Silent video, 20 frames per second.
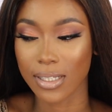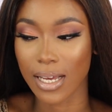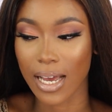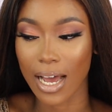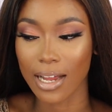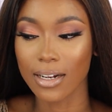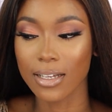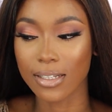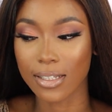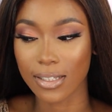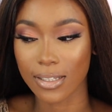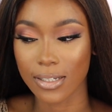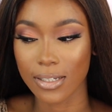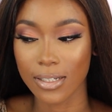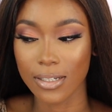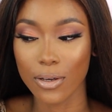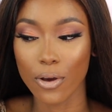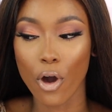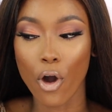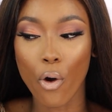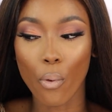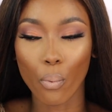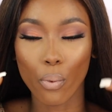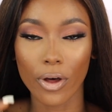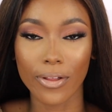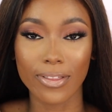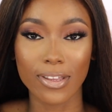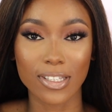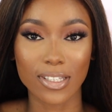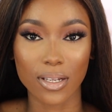to kind of see
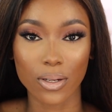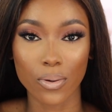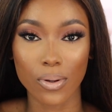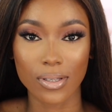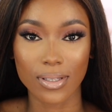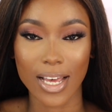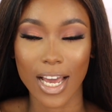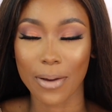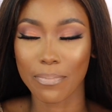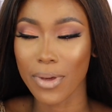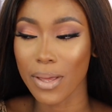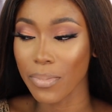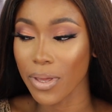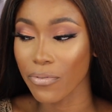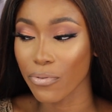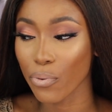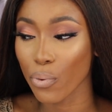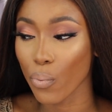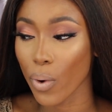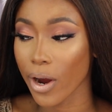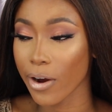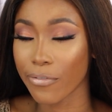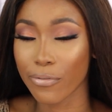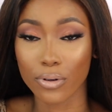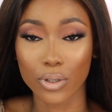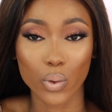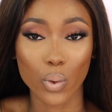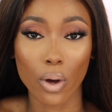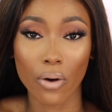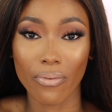what this looks like. Maybe even wear it
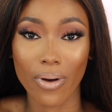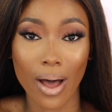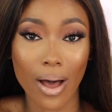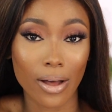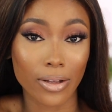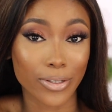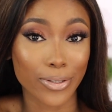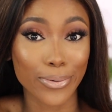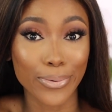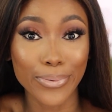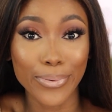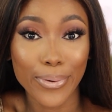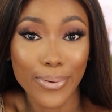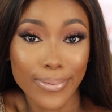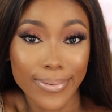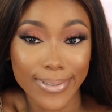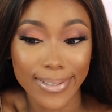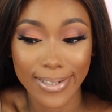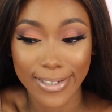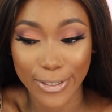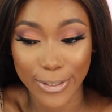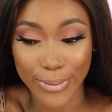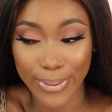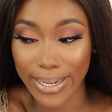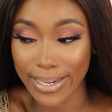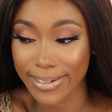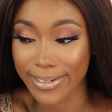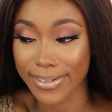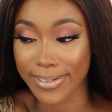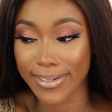for 12 hours, who knows. Let's
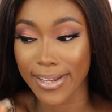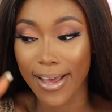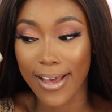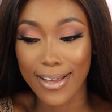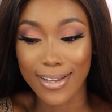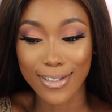try this.